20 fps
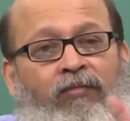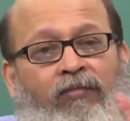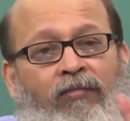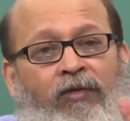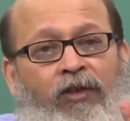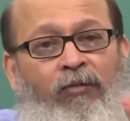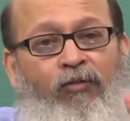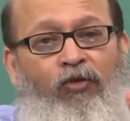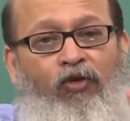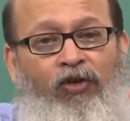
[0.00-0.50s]

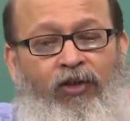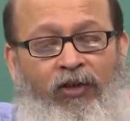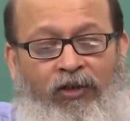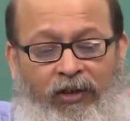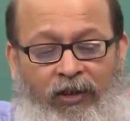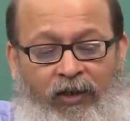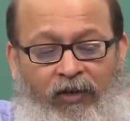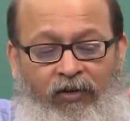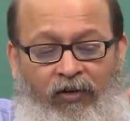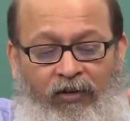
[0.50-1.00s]
emotions
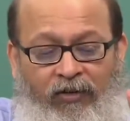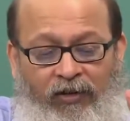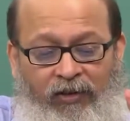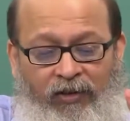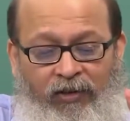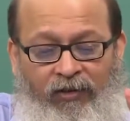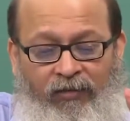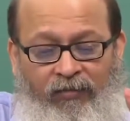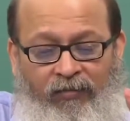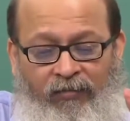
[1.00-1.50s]
and
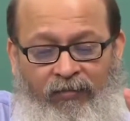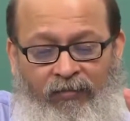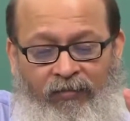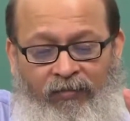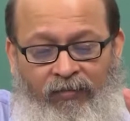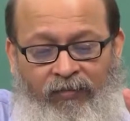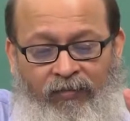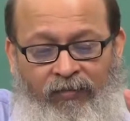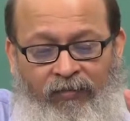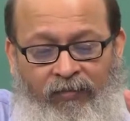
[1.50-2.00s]
cognition.
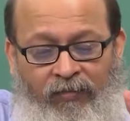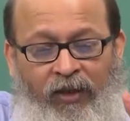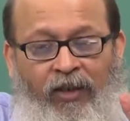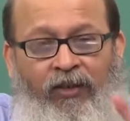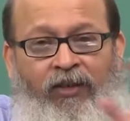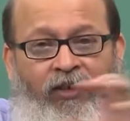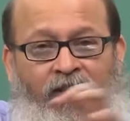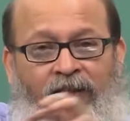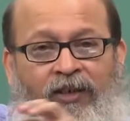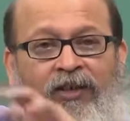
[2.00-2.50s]
Now,
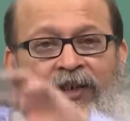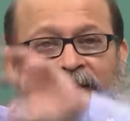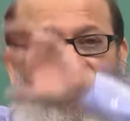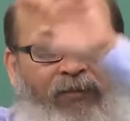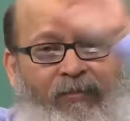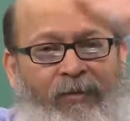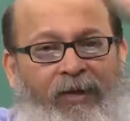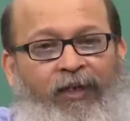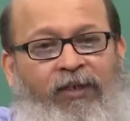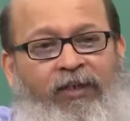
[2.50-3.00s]
this is the
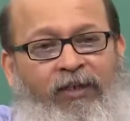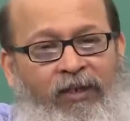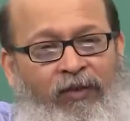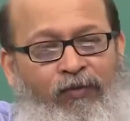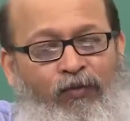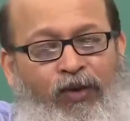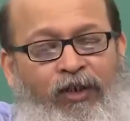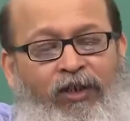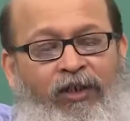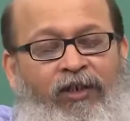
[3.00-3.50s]
debate in
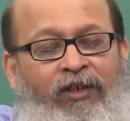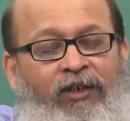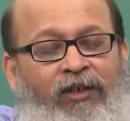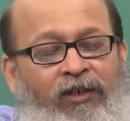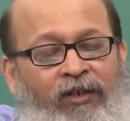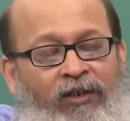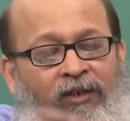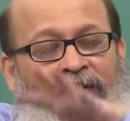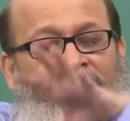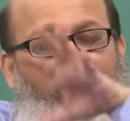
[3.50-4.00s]
which
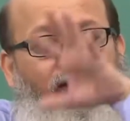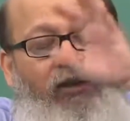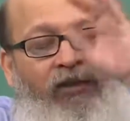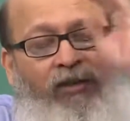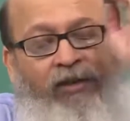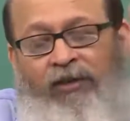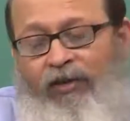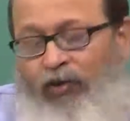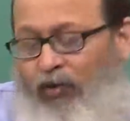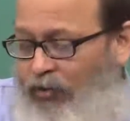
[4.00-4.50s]

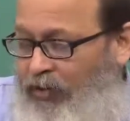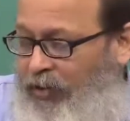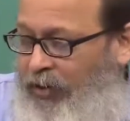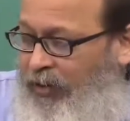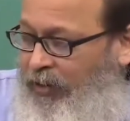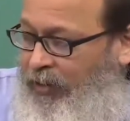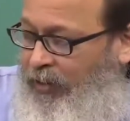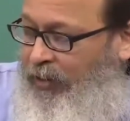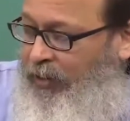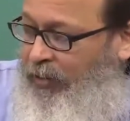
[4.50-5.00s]

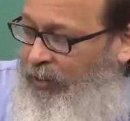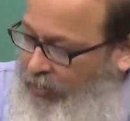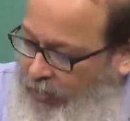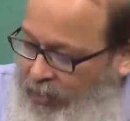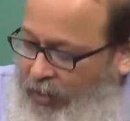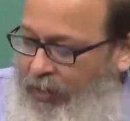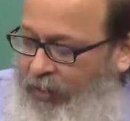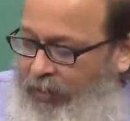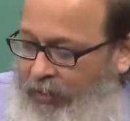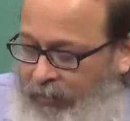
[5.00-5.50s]
neuroscience is
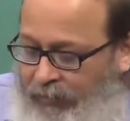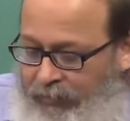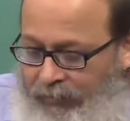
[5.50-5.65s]
still